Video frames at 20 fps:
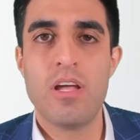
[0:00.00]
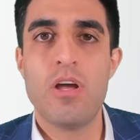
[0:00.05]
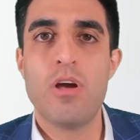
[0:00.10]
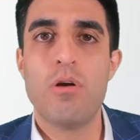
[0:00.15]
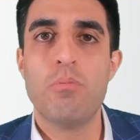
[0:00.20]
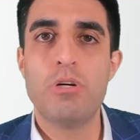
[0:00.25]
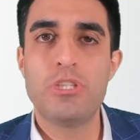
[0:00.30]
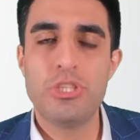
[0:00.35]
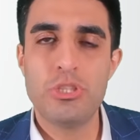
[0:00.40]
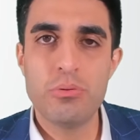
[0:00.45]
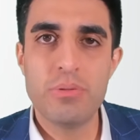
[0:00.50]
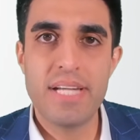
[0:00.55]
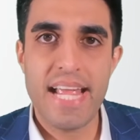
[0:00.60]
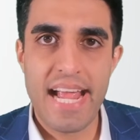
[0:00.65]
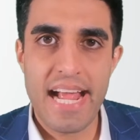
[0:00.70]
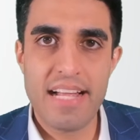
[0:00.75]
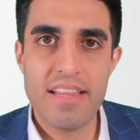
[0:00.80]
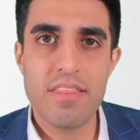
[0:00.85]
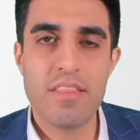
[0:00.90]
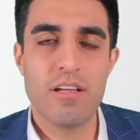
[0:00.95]
What you
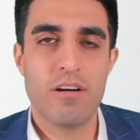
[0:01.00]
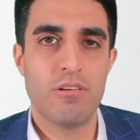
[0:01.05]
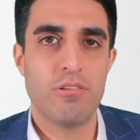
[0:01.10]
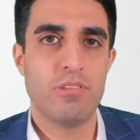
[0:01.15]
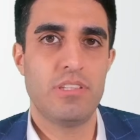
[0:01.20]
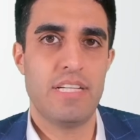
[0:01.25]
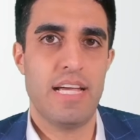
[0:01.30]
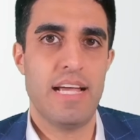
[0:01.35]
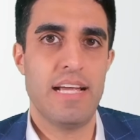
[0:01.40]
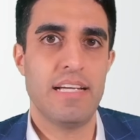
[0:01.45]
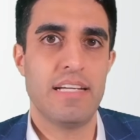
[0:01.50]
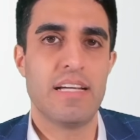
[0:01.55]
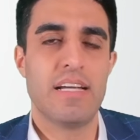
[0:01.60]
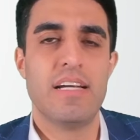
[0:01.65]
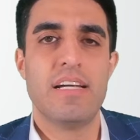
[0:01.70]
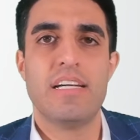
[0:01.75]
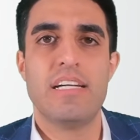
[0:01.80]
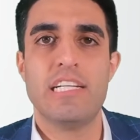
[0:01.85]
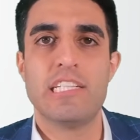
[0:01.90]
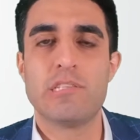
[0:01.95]
can, though, take
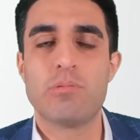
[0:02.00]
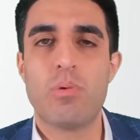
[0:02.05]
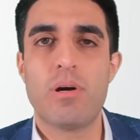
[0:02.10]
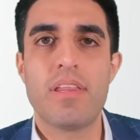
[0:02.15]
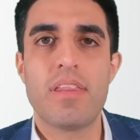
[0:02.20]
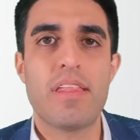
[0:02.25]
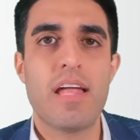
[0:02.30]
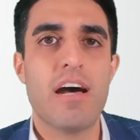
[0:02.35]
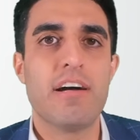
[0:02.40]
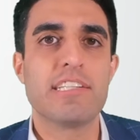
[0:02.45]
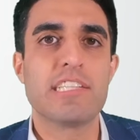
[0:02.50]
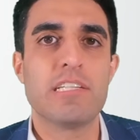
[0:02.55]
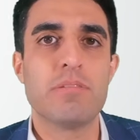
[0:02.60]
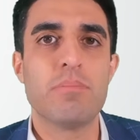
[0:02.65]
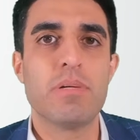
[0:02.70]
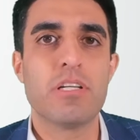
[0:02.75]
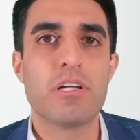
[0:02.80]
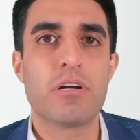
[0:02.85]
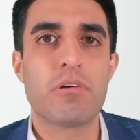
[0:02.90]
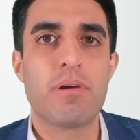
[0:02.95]
is 1,000
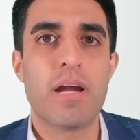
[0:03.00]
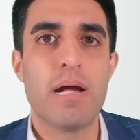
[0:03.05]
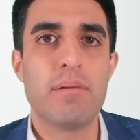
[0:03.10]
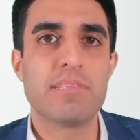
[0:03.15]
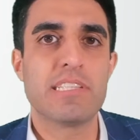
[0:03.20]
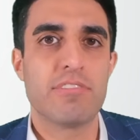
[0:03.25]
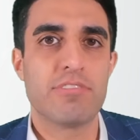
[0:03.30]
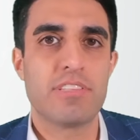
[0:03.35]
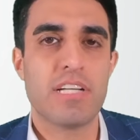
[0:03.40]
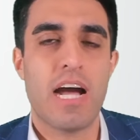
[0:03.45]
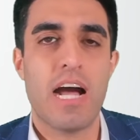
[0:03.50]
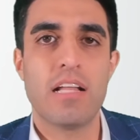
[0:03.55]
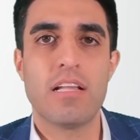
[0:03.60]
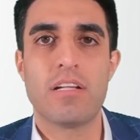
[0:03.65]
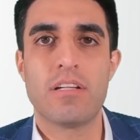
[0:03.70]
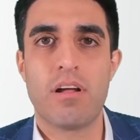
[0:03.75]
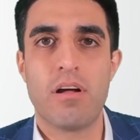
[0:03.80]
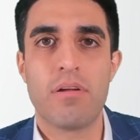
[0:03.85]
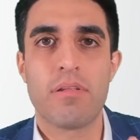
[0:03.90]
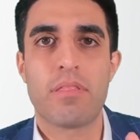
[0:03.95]
milligrams of
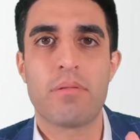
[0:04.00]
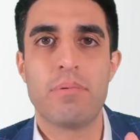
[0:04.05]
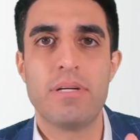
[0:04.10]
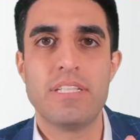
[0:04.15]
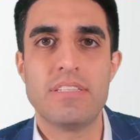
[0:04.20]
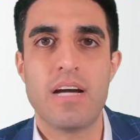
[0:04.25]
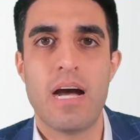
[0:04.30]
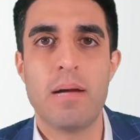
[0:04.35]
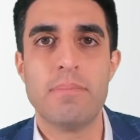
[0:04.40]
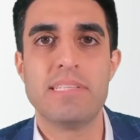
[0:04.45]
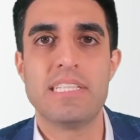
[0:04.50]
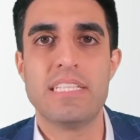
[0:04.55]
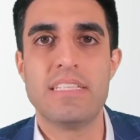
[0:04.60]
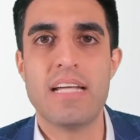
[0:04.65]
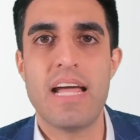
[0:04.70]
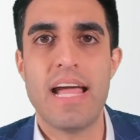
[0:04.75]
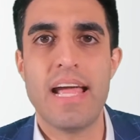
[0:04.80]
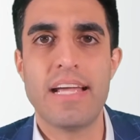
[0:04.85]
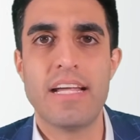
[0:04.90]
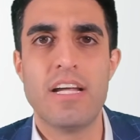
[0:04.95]
Tylenol 3 times a
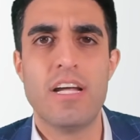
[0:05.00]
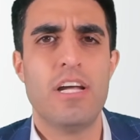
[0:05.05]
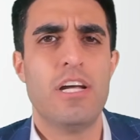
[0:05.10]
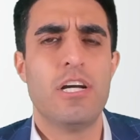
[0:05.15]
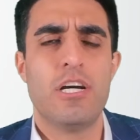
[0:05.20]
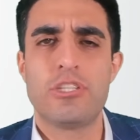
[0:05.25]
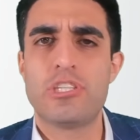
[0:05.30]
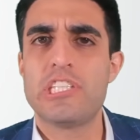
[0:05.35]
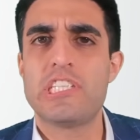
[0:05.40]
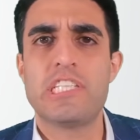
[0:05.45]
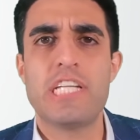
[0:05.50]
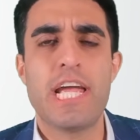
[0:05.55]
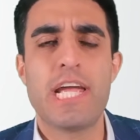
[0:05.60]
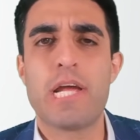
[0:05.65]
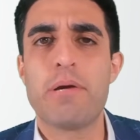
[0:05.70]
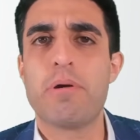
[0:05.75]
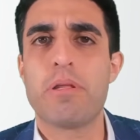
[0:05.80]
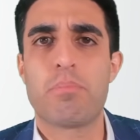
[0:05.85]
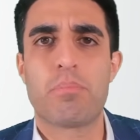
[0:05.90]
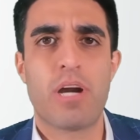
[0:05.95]
day. Just take it
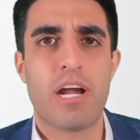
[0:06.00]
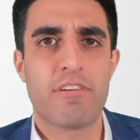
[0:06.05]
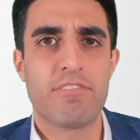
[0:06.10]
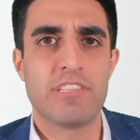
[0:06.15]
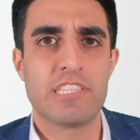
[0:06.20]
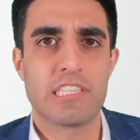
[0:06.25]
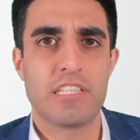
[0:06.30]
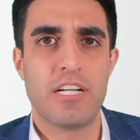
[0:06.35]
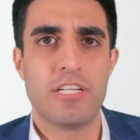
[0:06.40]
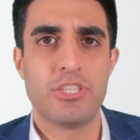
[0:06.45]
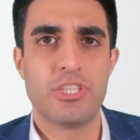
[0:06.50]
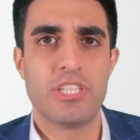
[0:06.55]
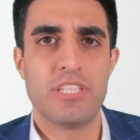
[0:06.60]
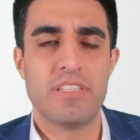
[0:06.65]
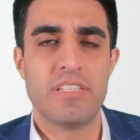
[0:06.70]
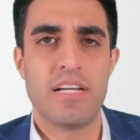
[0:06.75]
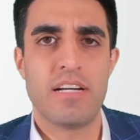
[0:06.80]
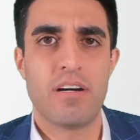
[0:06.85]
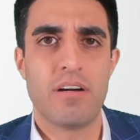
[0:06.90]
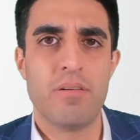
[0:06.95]
with breakfast, lunch, and
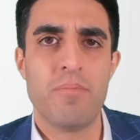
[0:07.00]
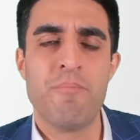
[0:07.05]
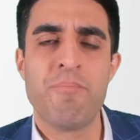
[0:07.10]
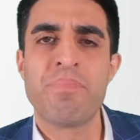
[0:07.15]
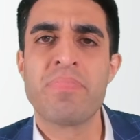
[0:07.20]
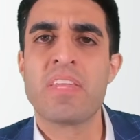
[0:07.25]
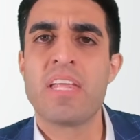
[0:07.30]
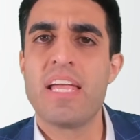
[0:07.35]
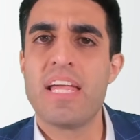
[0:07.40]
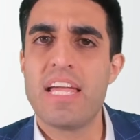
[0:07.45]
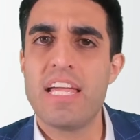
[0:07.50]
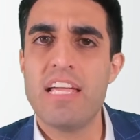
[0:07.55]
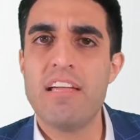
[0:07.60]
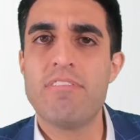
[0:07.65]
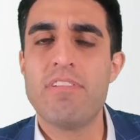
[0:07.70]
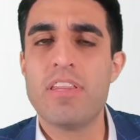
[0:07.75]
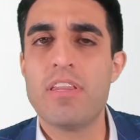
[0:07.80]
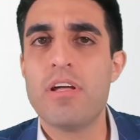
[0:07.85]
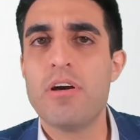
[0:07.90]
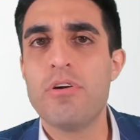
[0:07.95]
dinner.
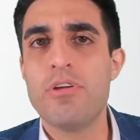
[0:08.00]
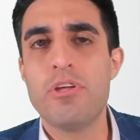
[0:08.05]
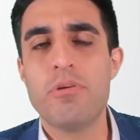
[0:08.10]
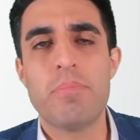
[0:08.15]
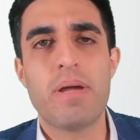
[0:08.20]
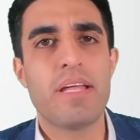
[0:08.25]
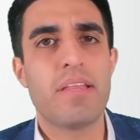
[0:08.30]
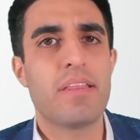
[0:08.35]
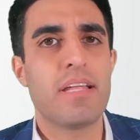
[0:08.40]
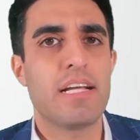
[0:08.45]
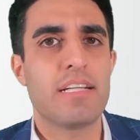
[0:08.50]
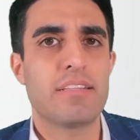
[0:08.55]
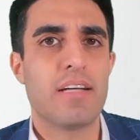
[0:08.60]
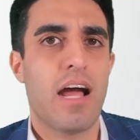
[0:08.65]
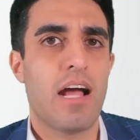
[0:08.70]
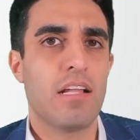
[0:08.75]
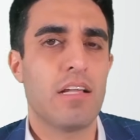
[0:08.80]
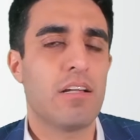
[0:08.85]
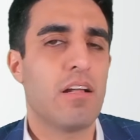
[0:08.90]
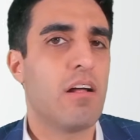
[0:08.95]
Even though you may think
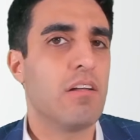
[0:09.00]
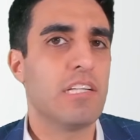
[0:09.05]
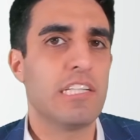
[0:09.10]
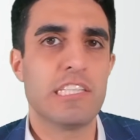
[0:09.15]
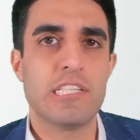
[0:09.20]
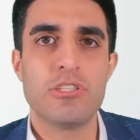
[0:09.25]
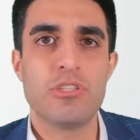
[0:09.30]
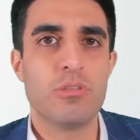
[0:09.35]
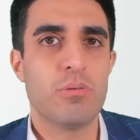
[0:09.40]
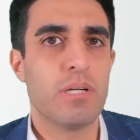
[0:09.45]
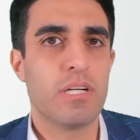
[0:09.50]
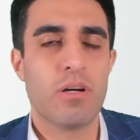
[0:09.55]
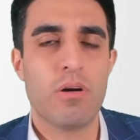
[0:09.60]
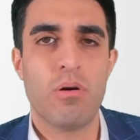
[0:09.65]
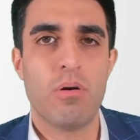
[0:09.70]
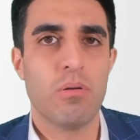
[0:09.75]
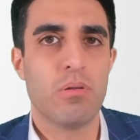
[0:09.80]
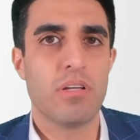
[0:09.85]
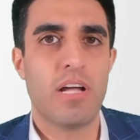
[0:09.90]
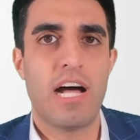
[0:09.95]
Tylenol isn't doing a
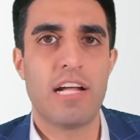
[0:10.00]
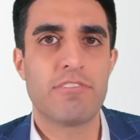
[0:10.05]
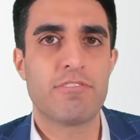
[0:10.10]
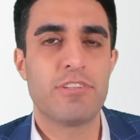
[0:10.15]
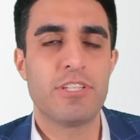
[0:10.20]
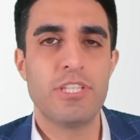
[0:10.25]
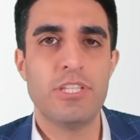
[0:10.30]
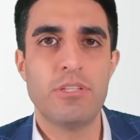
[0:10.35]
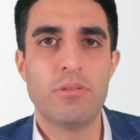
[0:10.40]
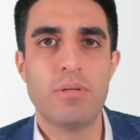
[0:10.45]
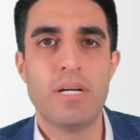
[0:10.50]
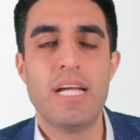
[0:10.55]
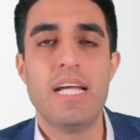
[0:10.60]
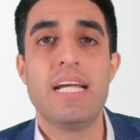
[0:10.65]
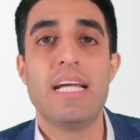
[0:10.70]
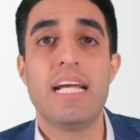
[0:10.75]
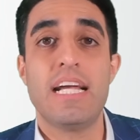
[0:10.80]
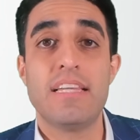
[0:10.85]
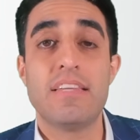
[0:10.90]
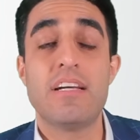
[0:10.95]
whole lot for you,
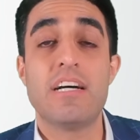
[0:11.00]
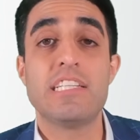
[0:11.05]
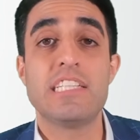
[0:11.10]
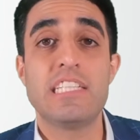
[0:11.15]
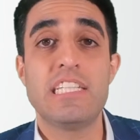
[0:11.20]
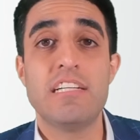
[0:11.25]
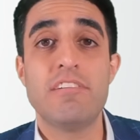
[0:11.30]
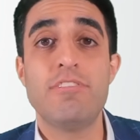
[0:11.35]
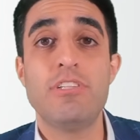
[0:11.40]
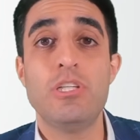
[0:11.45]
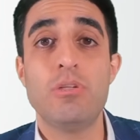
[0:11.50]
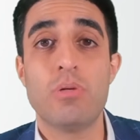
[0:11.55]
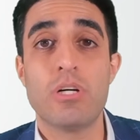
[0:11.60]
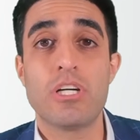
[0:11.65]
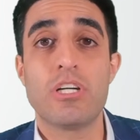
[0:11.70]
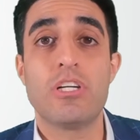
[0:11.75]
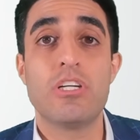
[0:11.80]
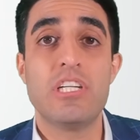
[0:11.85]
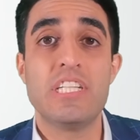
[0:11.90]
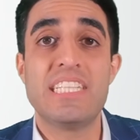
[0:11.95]
it does give you a
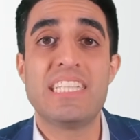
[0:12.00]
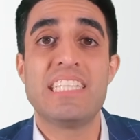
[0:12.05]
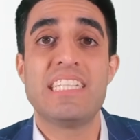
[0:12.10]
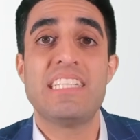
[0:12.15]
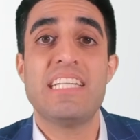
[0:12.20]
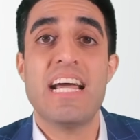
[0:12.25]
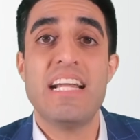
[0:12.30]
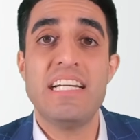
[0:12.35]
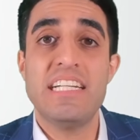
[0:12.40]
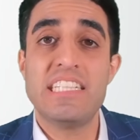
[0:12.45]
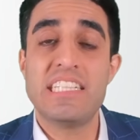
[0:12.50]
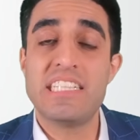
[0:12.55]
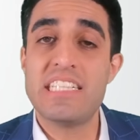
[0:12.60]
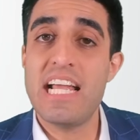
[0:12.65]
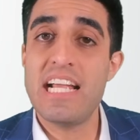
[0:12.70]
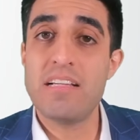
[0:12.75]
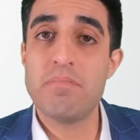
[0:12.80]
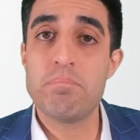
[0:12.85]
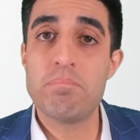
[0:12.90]
good steady-state